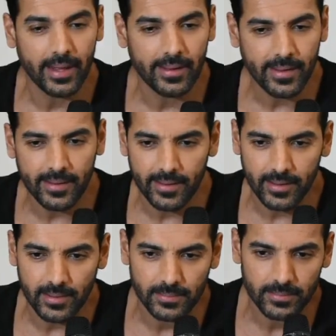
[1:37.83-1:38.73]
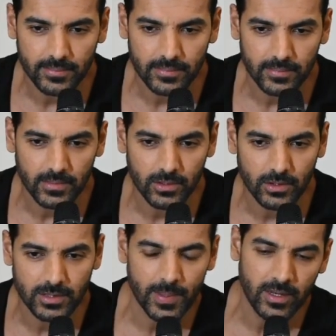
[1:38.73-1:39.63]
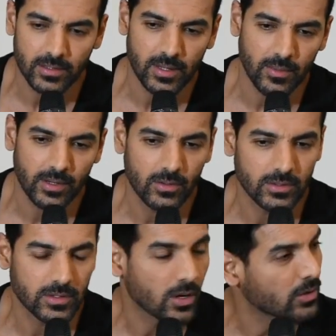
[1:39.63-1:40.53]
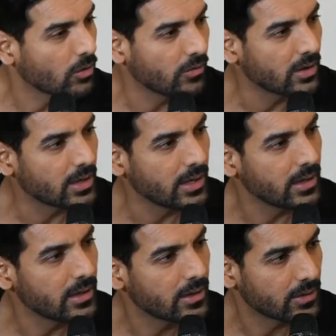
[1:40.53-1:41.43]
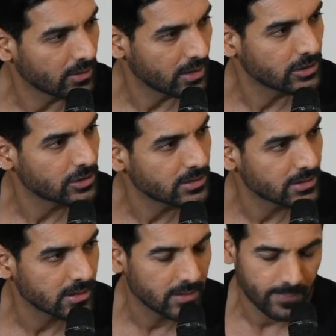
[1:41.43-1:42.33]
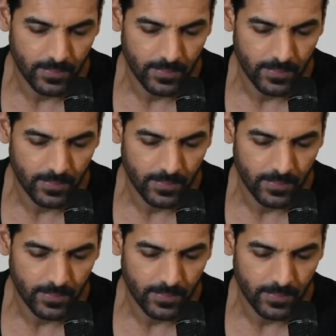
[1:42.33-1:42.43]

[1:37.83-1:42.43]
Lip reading: think you're speaking to someone who's not overtly religious,